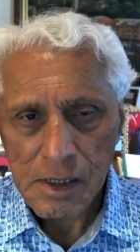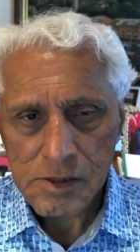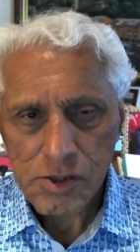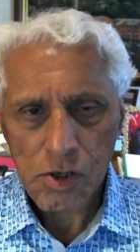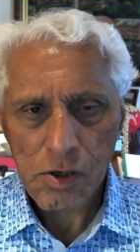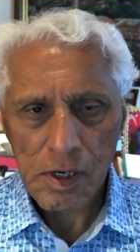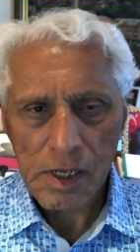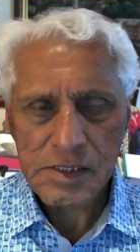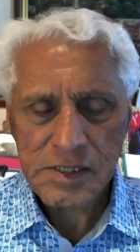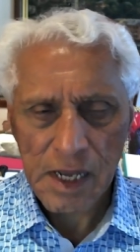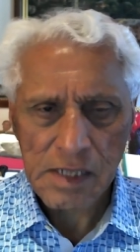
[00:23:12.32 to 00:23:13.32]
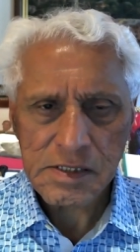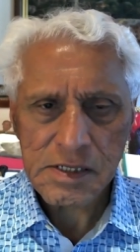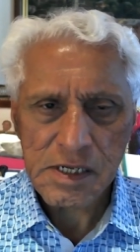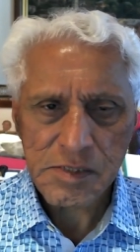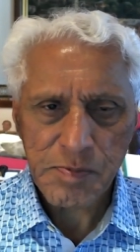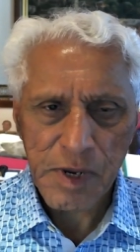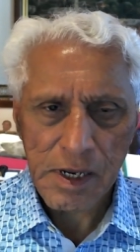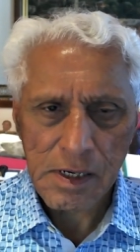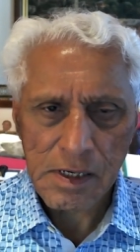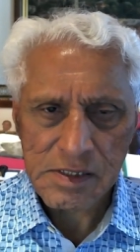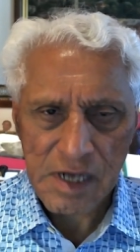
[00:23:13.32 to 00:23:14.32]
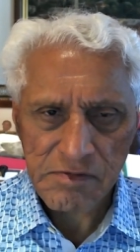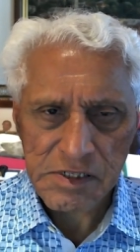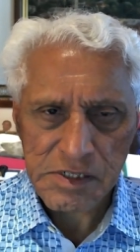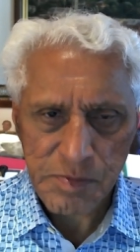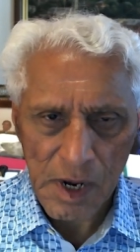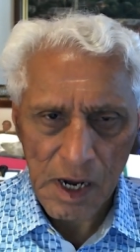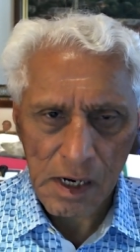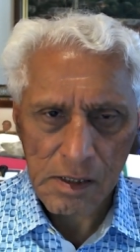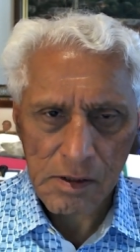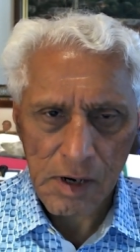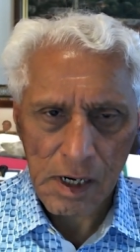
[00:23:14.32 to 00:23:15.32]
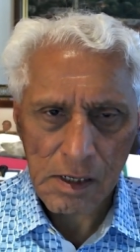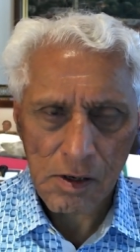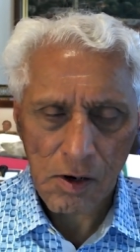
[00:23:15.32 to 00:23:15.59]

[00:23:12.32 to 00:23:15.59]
So in a sense, it's been a devil's bargain, right?